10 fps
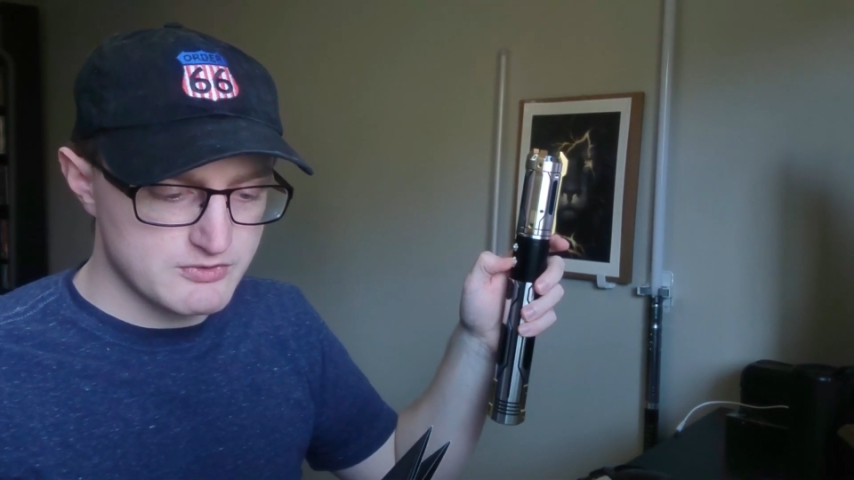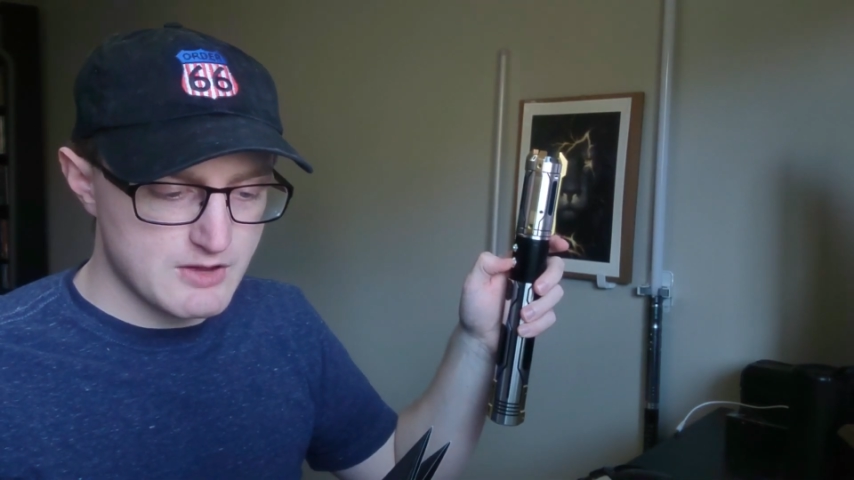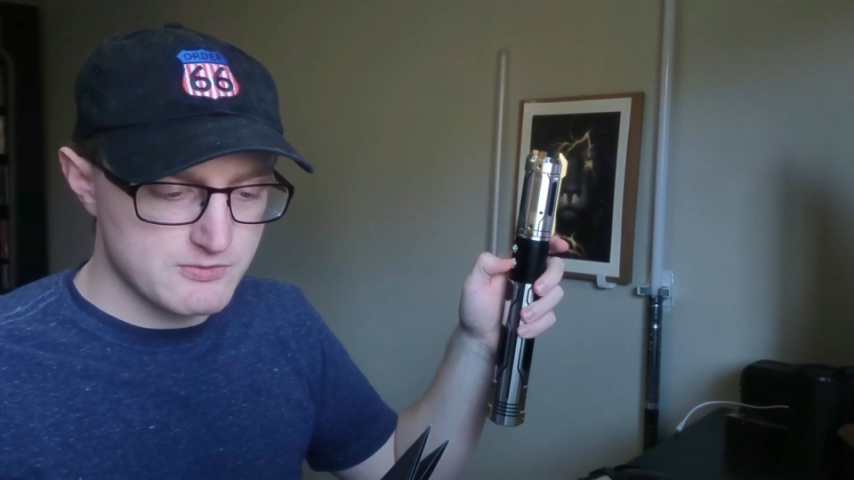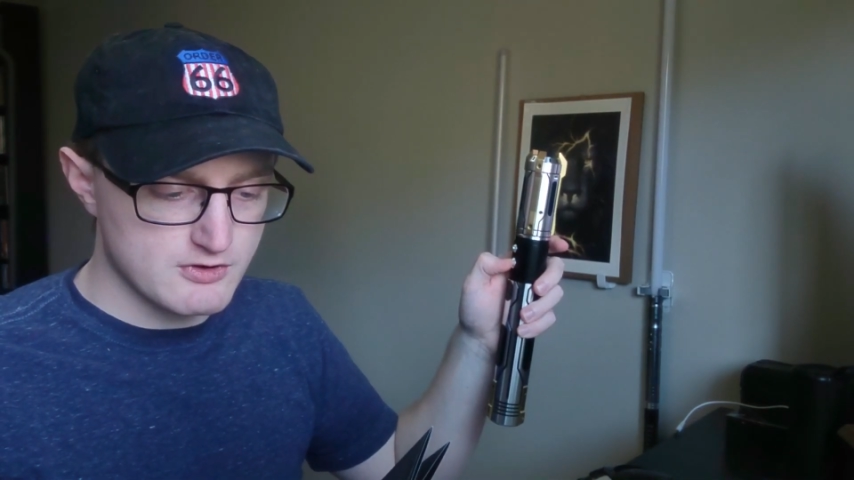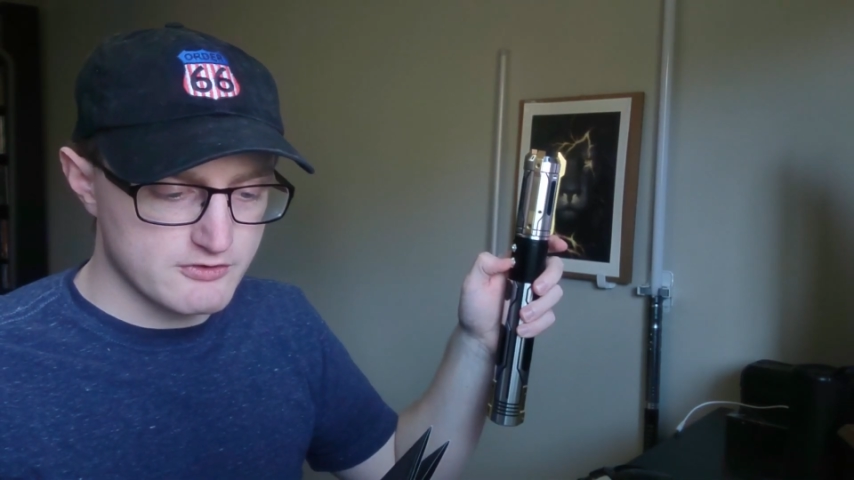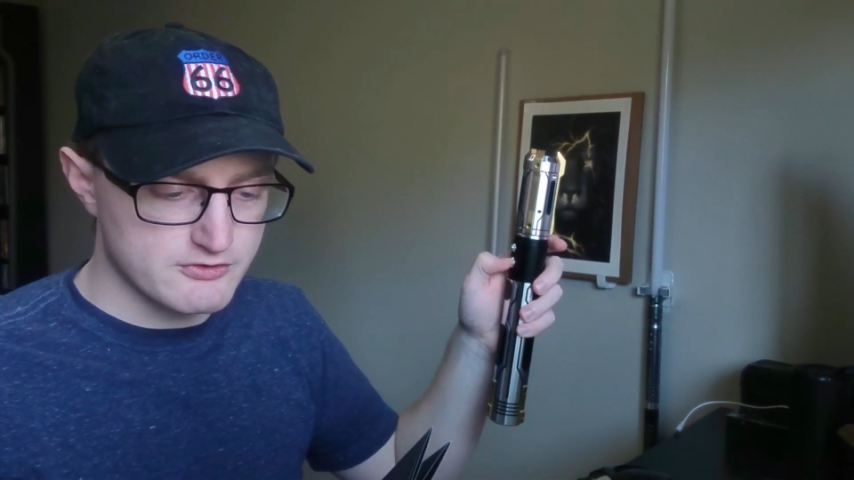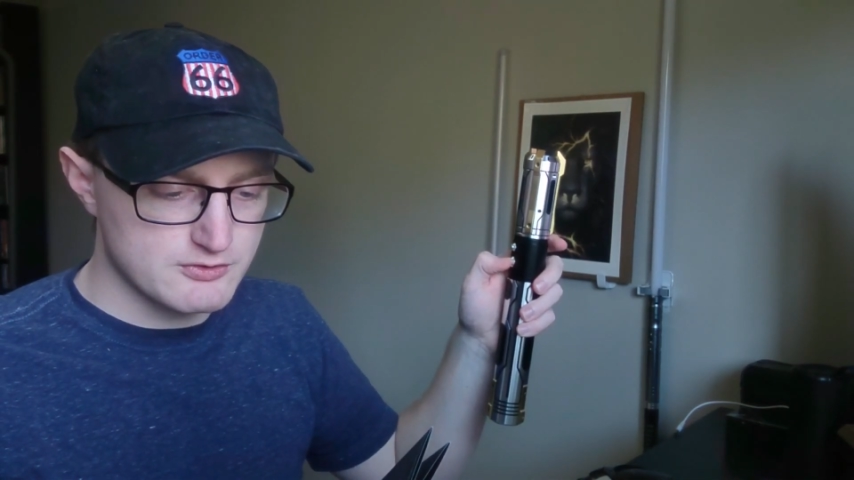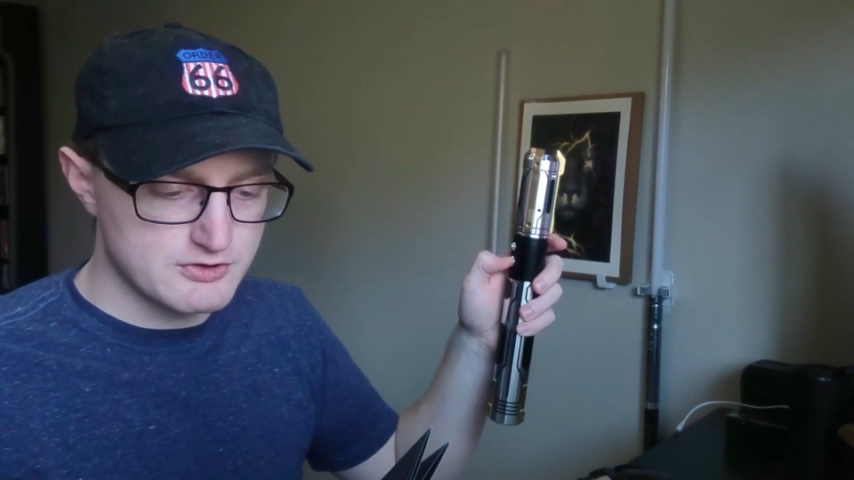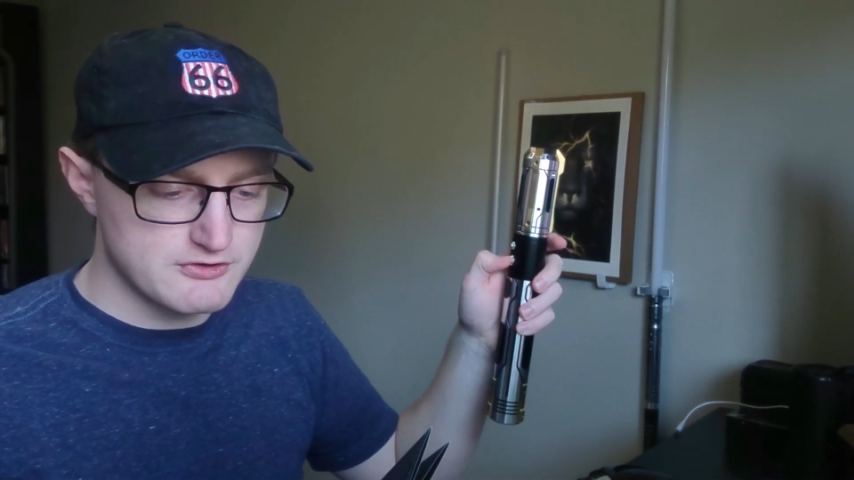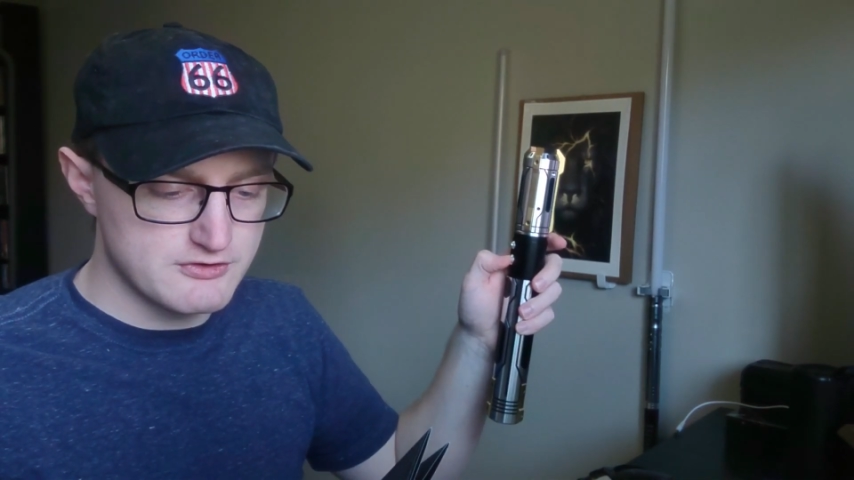tap the
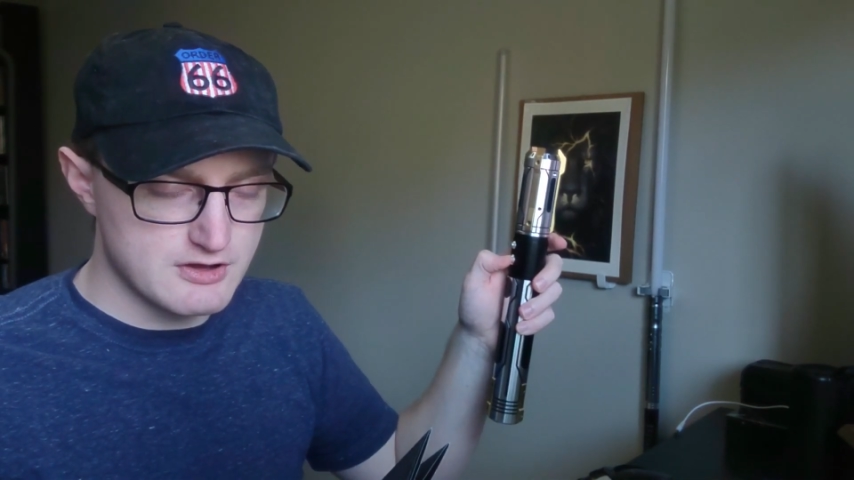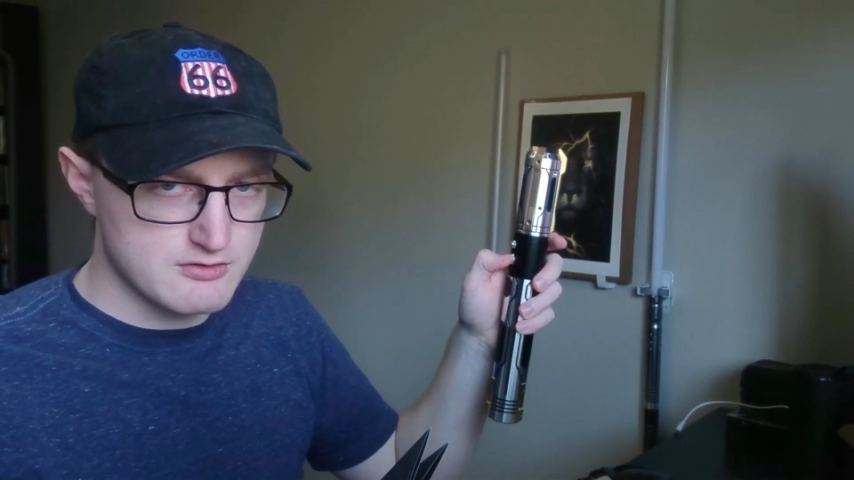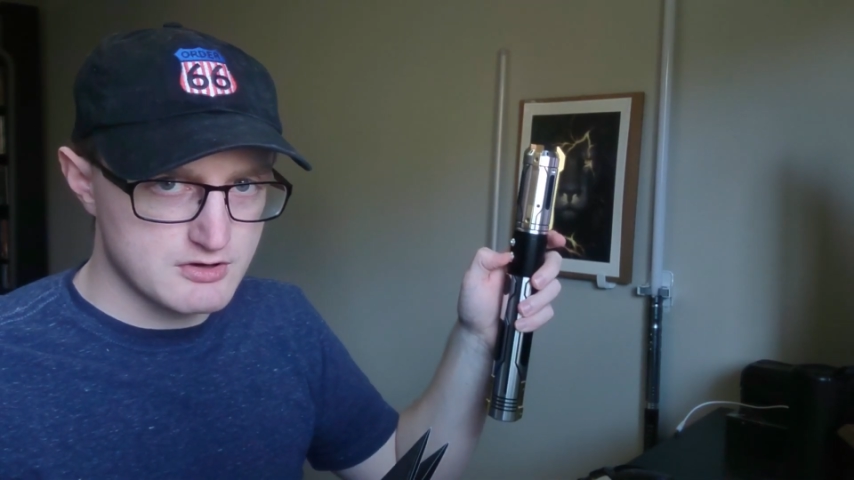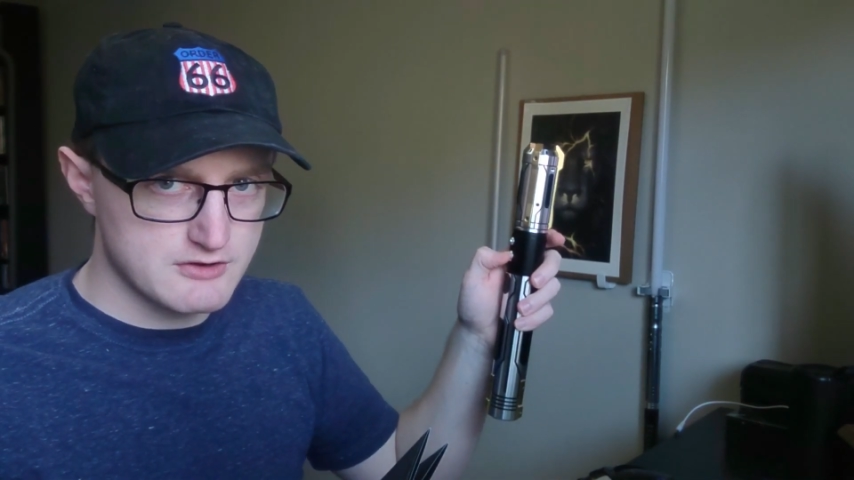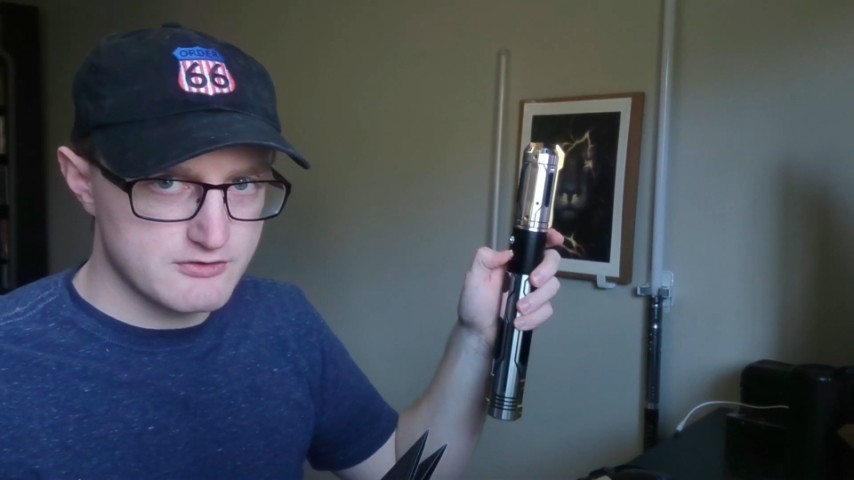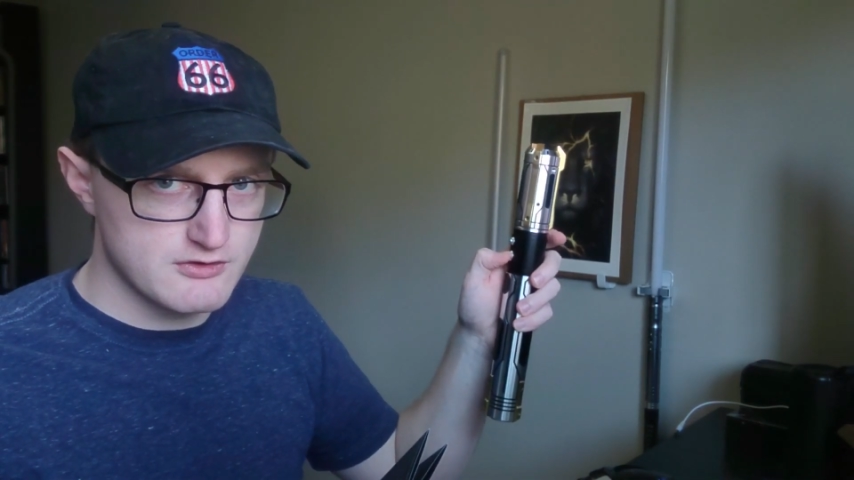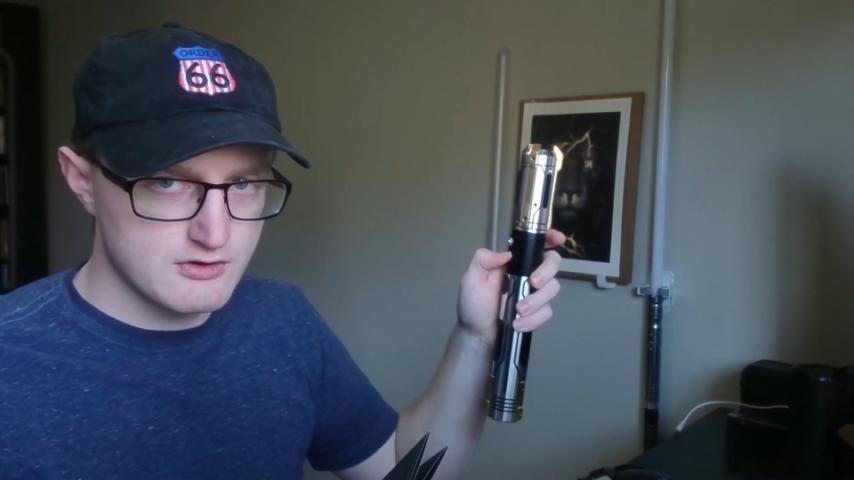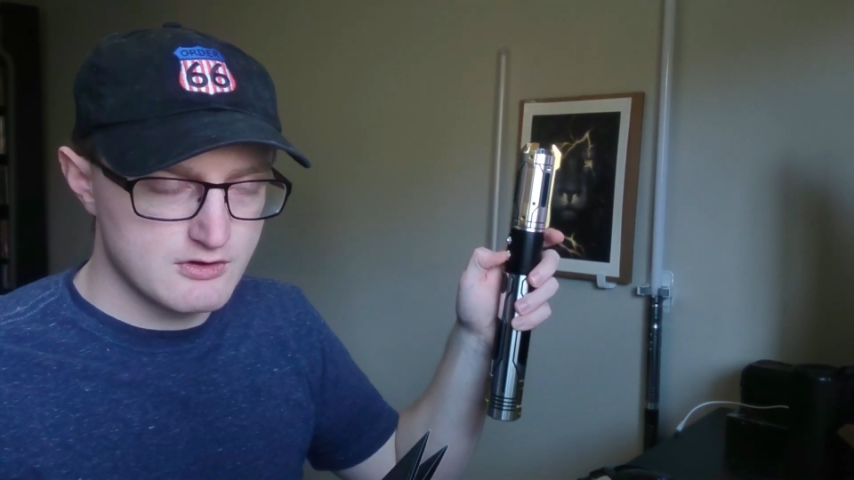auxiliary to decrease.